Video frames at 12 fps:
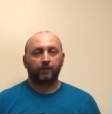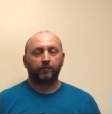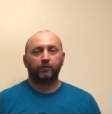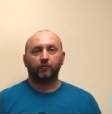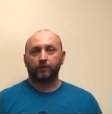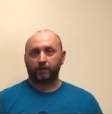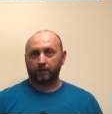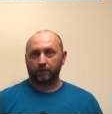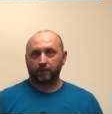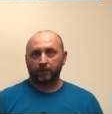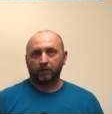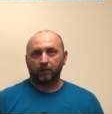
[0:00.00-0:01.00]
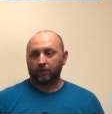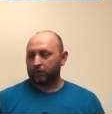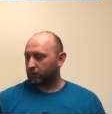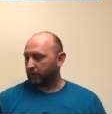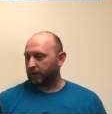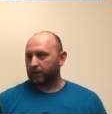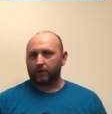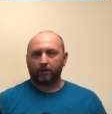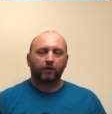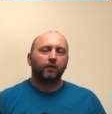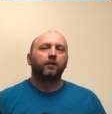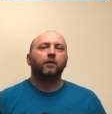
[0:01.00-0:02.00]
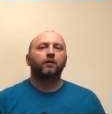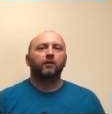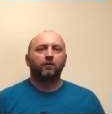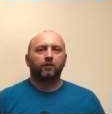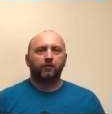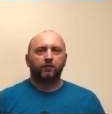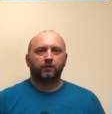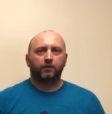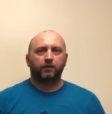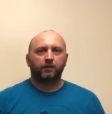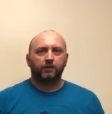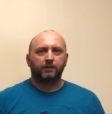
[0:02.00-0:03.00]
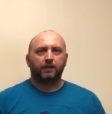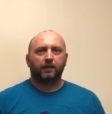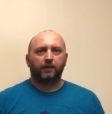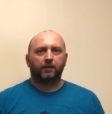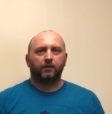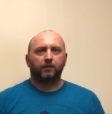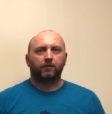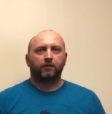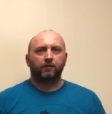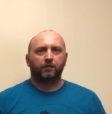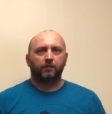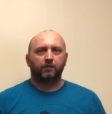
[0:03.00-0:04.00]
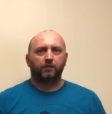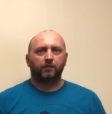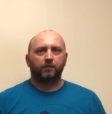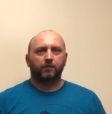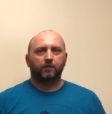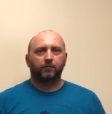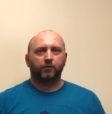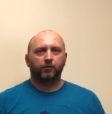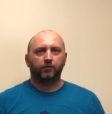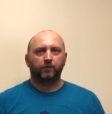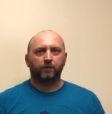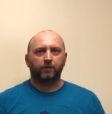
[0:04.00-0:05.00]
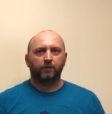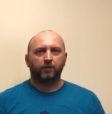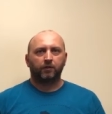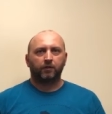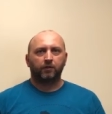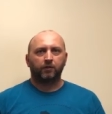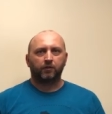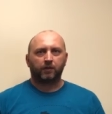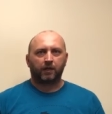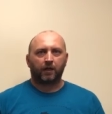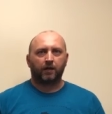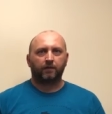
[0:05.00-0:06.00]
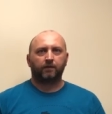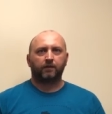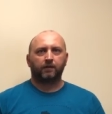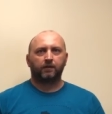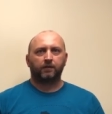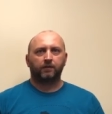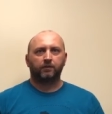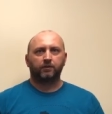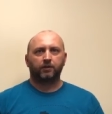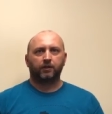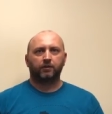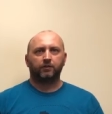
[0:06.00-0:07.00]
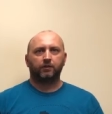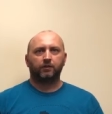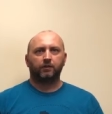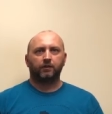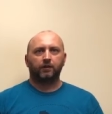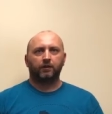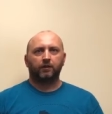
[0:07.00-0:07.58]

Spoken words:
maneuver where during the entire maneuver you're constantly either changing